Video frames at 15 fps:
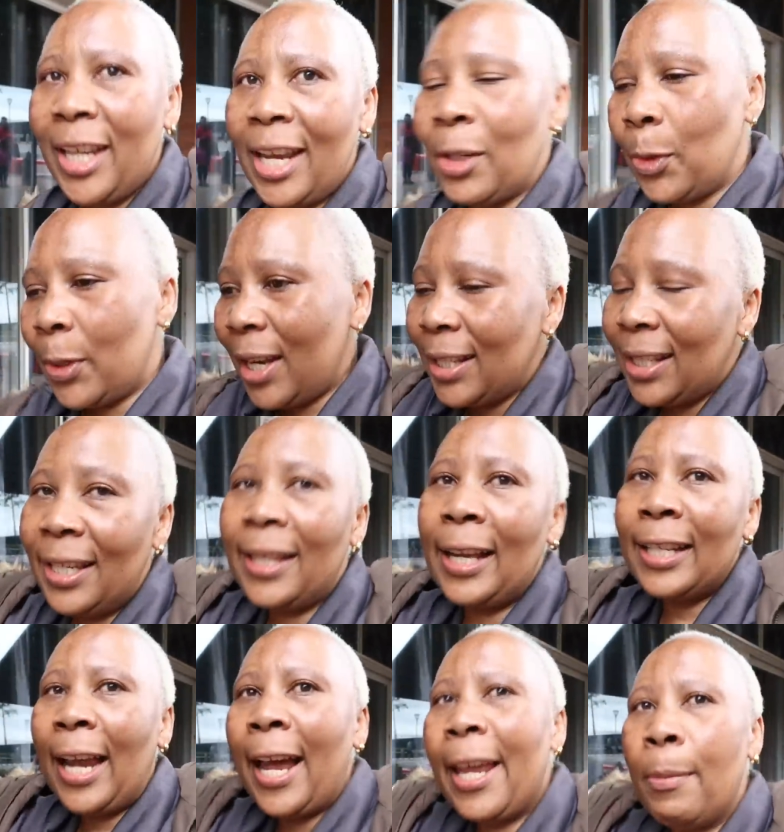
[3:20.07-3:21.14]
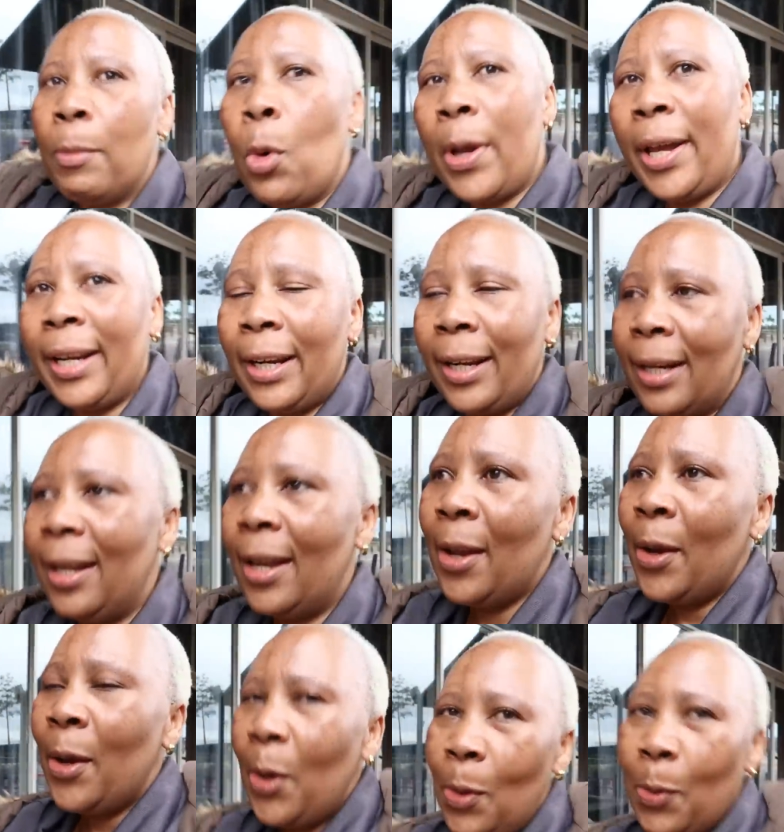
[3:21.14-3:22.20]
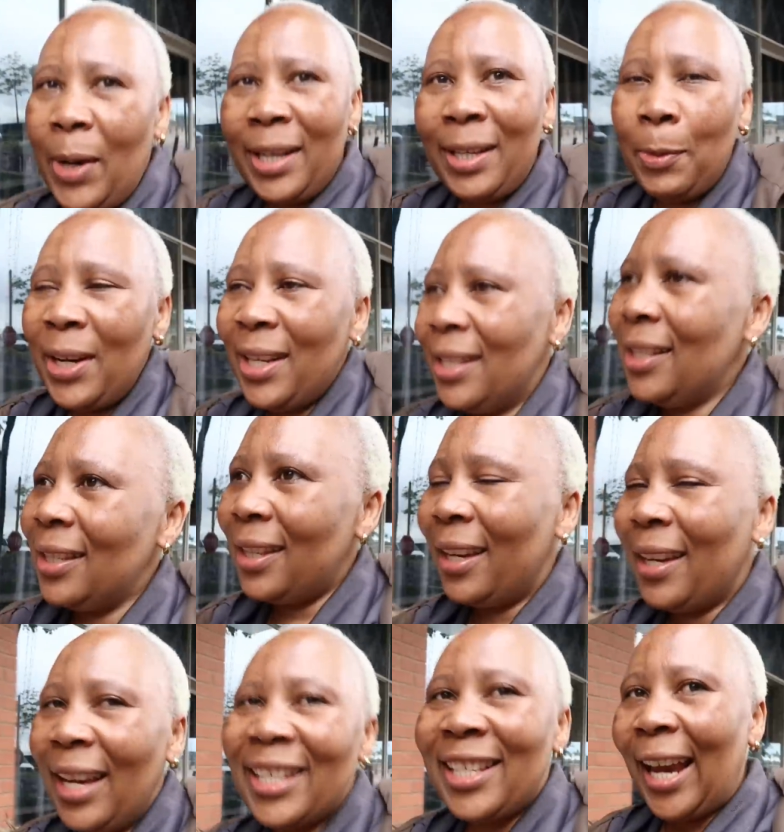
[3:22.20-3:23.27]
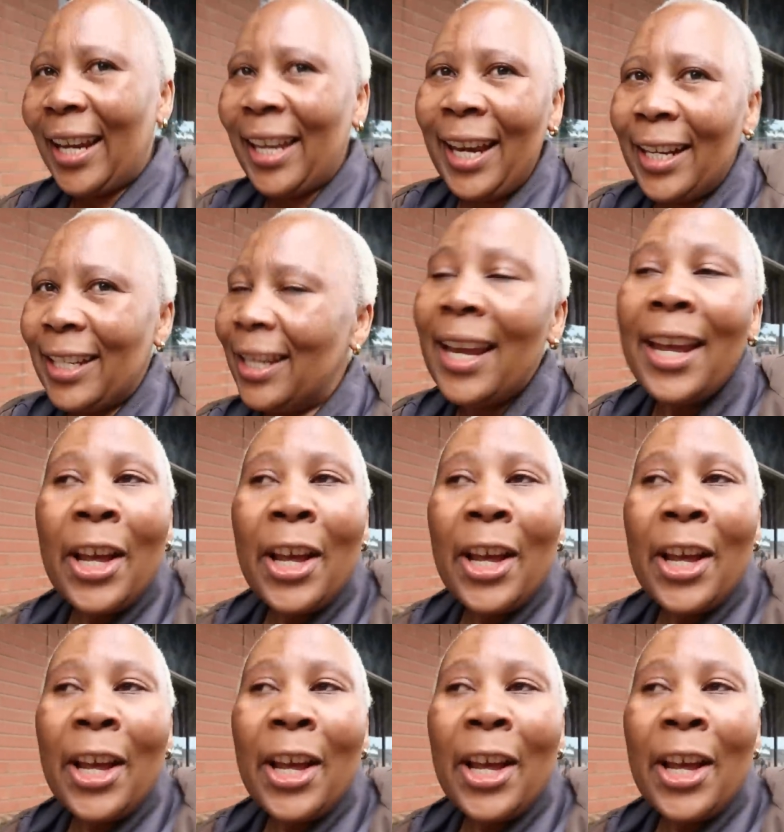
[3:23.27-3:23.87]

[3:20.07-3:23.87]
As you can see that I am wearing, what is this thing, a jacket.